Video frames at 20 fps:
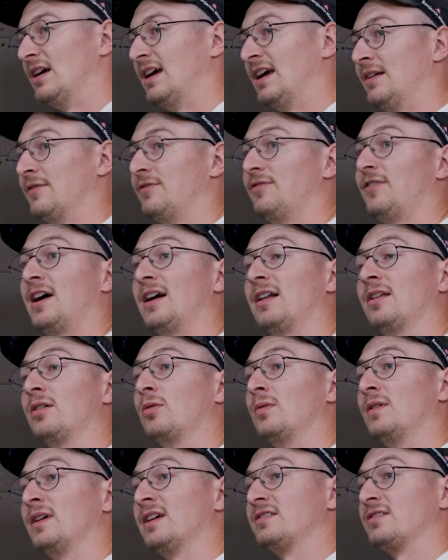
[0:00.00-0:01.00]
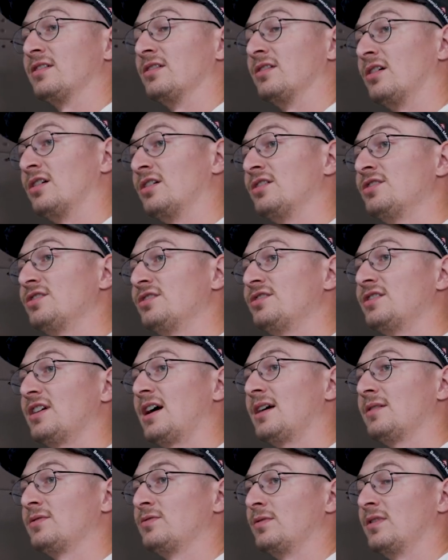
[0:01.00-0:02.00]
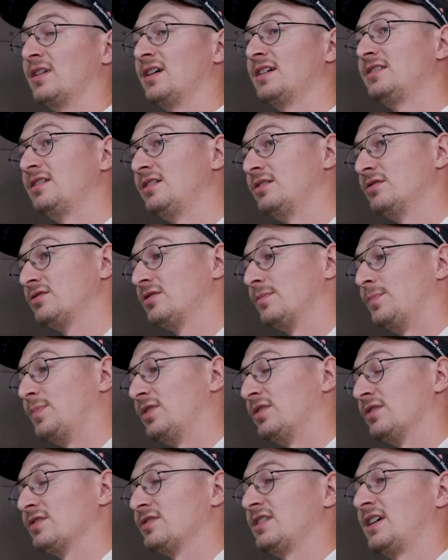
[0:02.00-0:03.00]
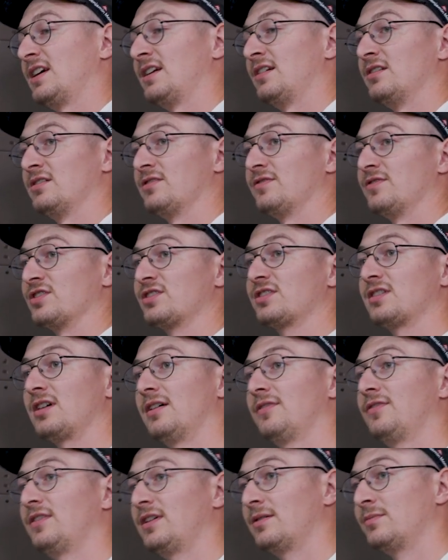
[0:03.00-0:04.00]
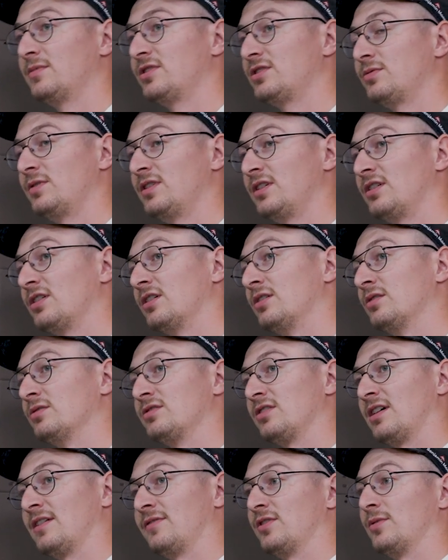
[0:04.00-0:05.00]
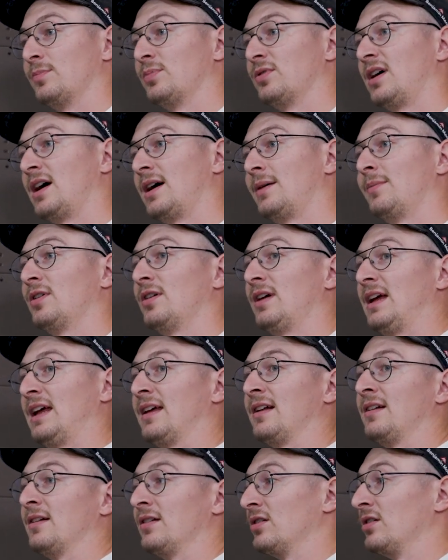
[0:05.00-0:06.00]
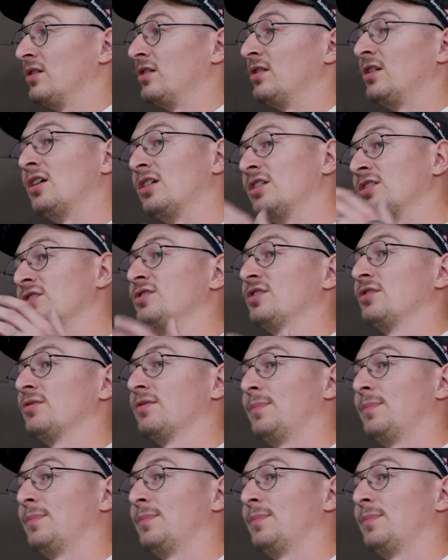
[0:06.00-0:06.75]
And finally, when we get to larger jobs, we like to use the pole sanders for scuffing in between coats after primer and larger